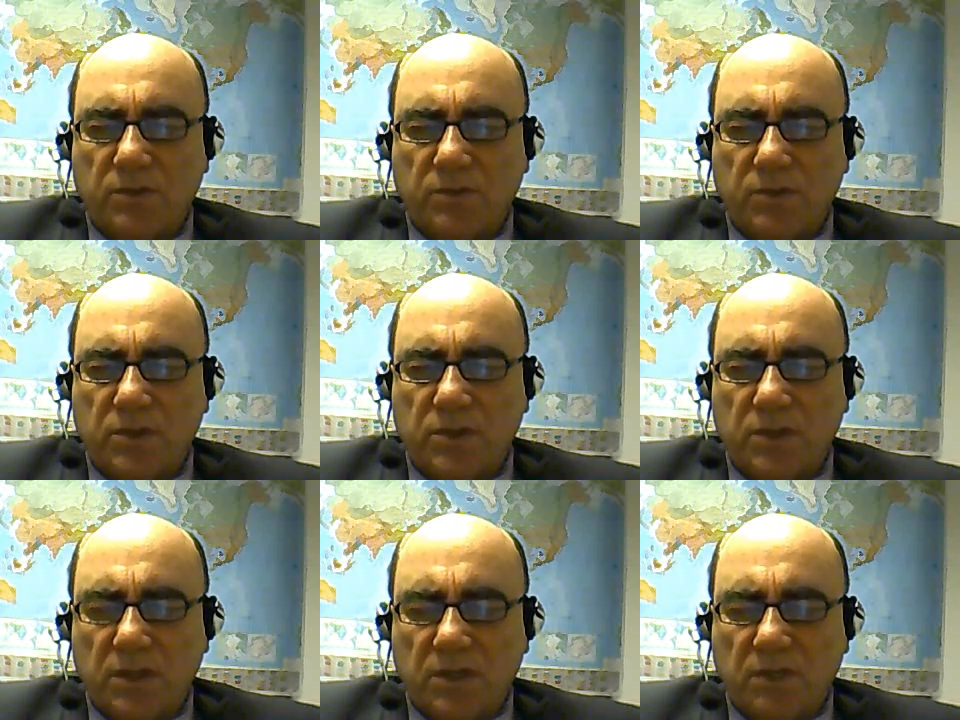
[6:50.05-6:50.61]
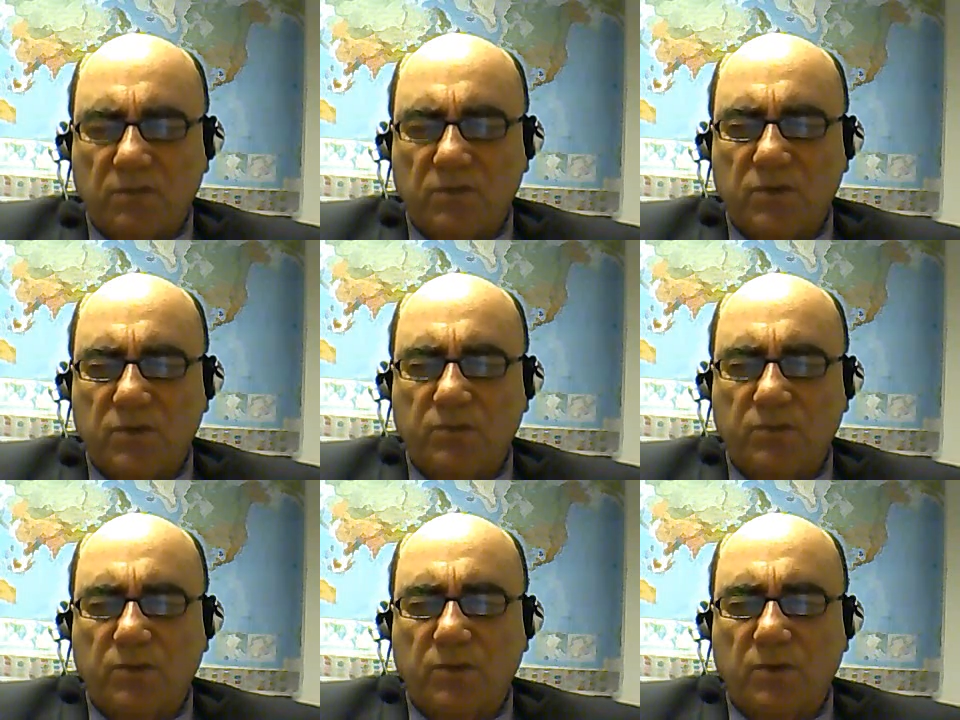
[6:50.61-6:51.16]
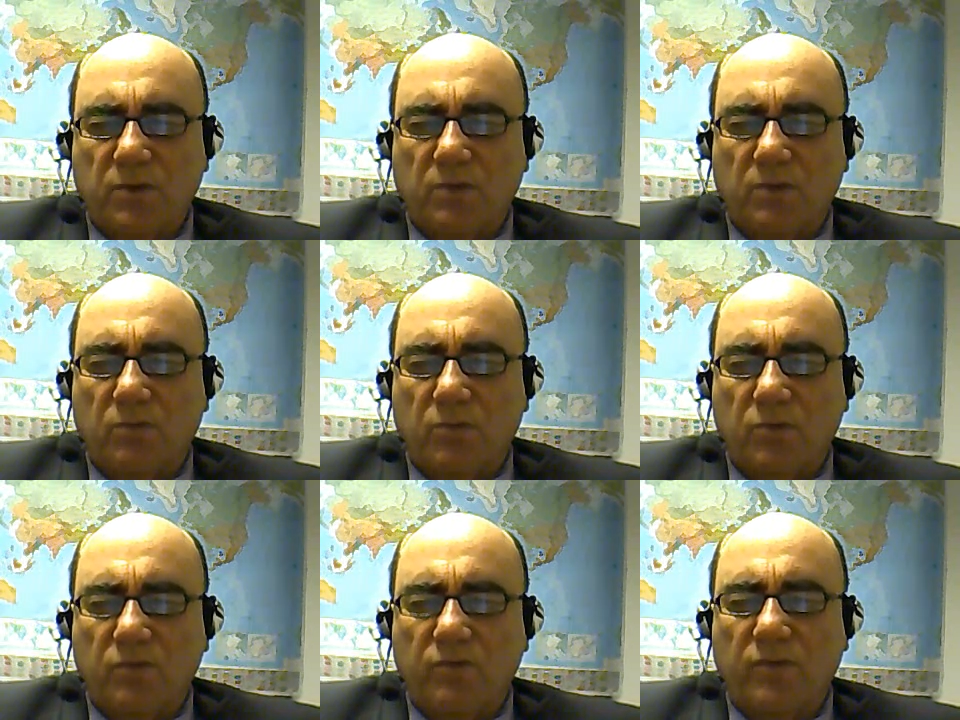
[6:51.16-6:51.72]
there was an evil spirit
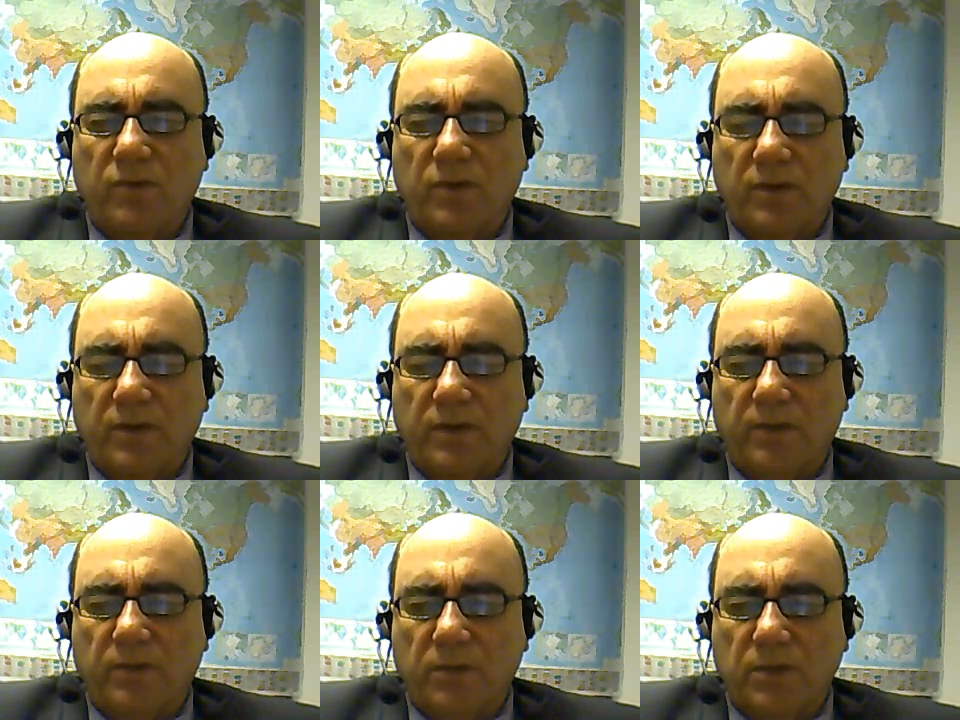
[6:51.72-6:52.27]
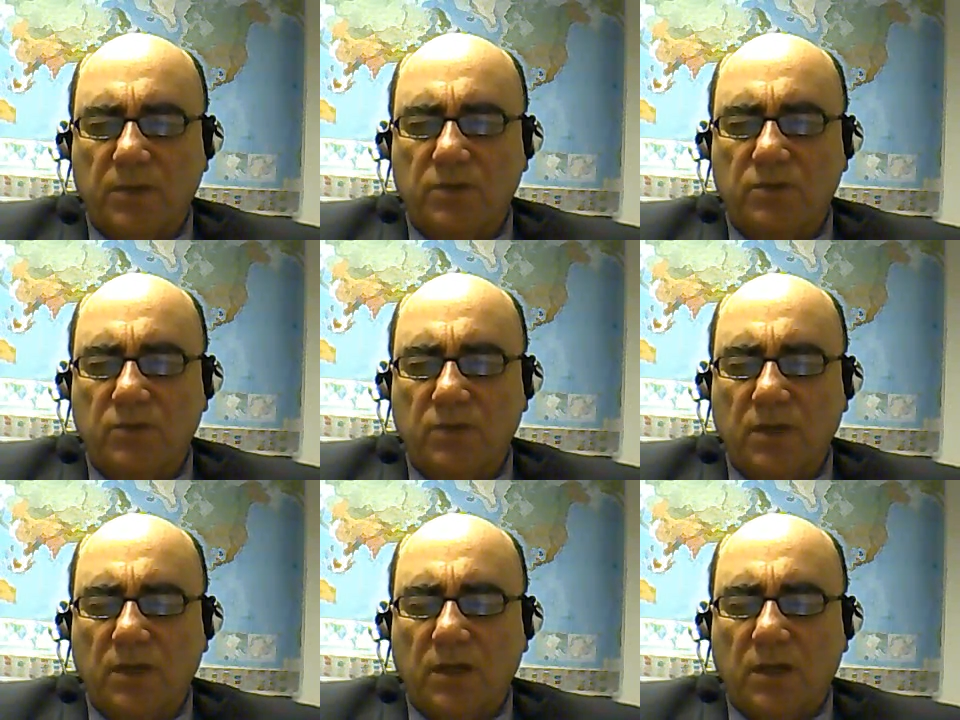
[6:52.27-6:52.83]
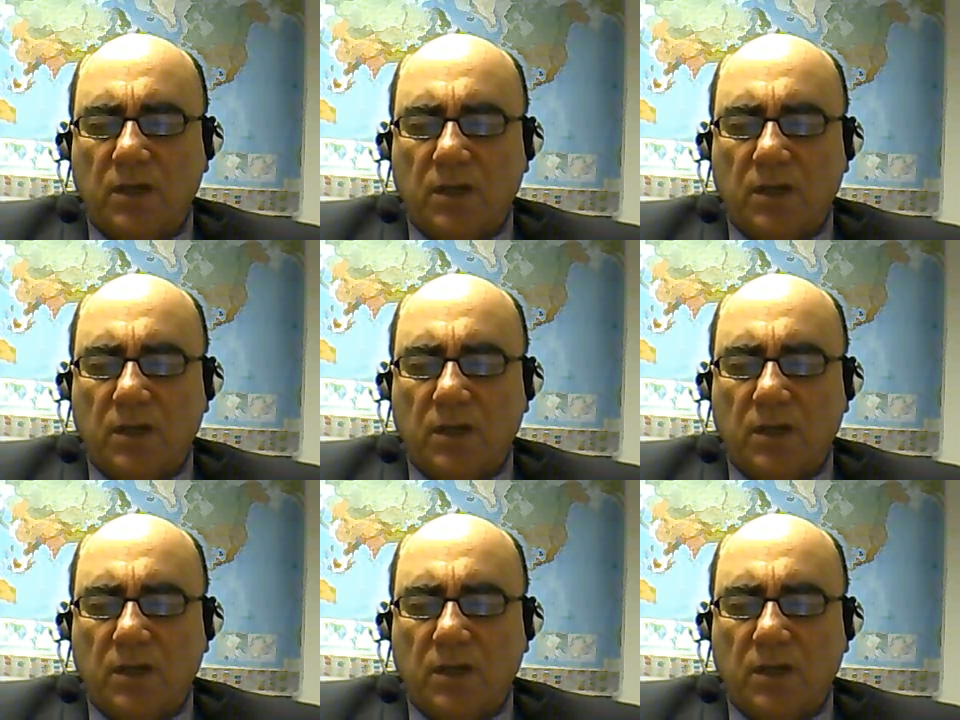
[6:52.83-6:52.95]
moving on that ministry,